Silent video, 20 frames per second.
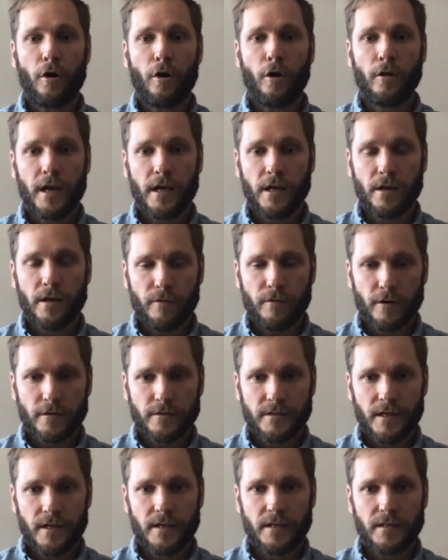all eight of
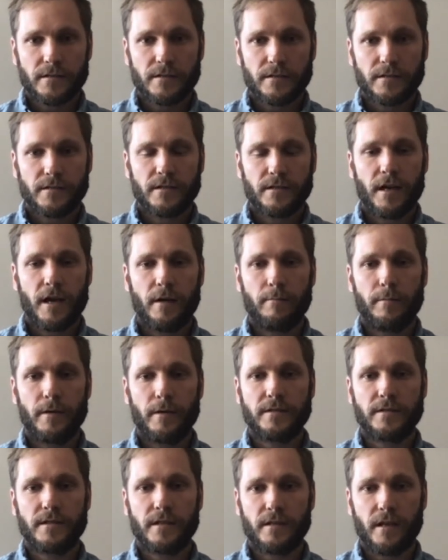our tenants
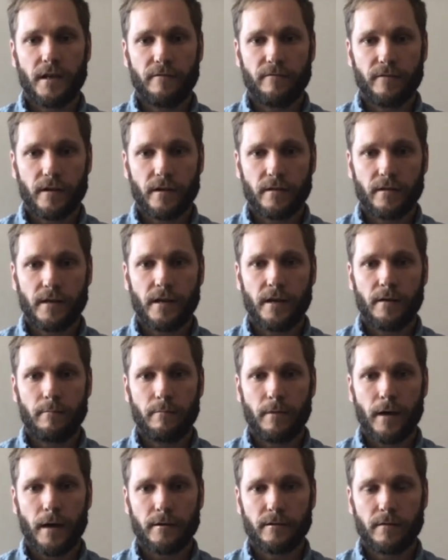had been significantly
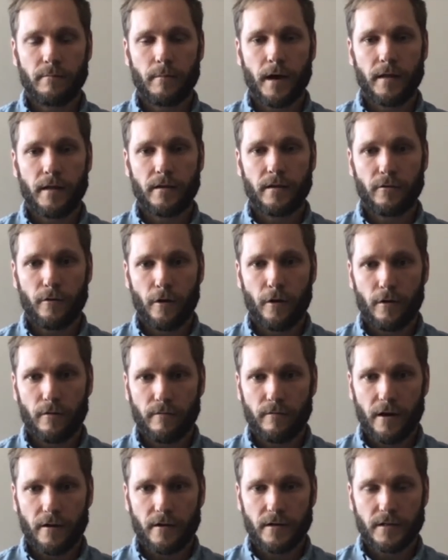impacted by the
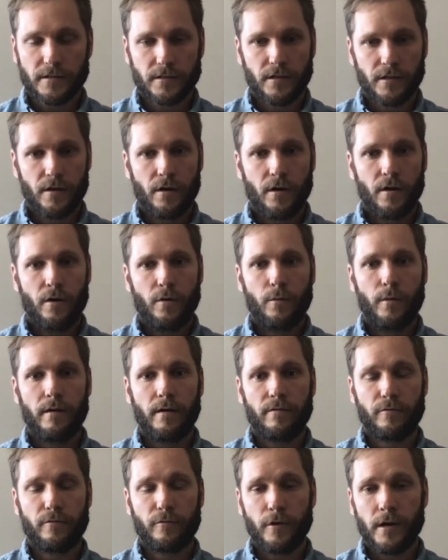coronavirus.
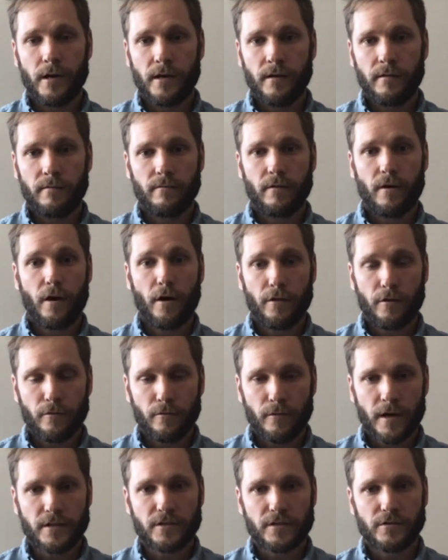We have three
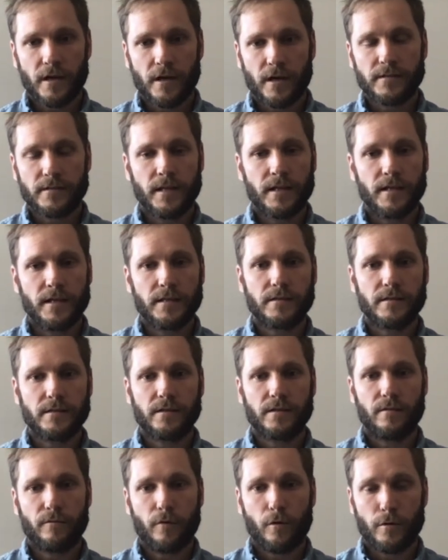other restaurant
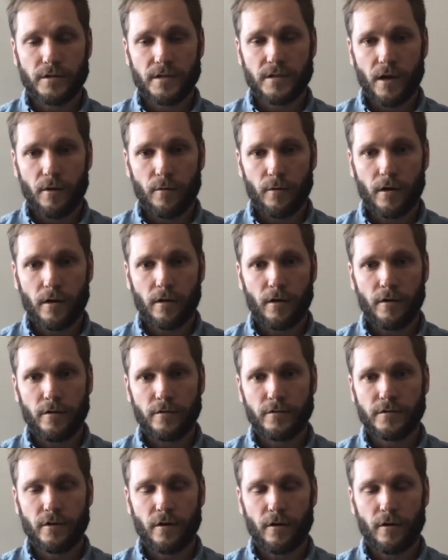tenants. Of course, they were
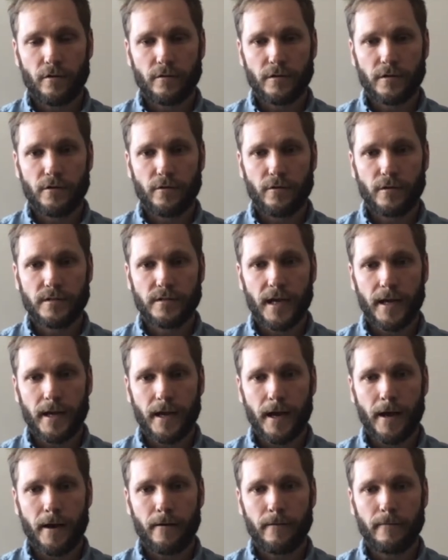closed or only doing
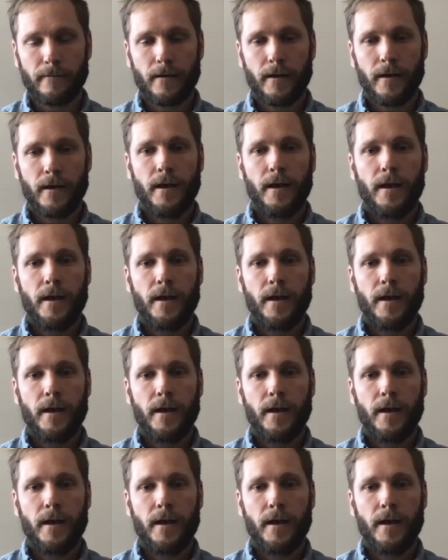takeout.